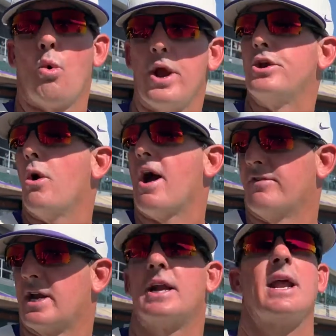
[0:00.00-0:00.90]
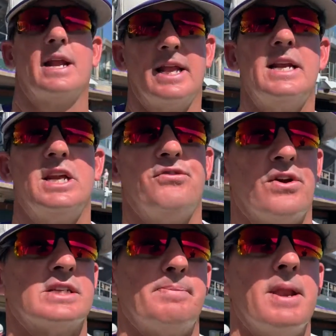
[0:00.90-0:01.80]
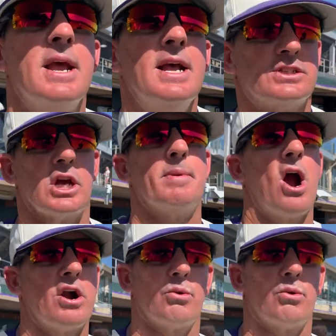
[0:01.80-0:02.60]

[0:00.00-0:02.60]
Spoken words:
do have an elite defense, but it's going to be hard.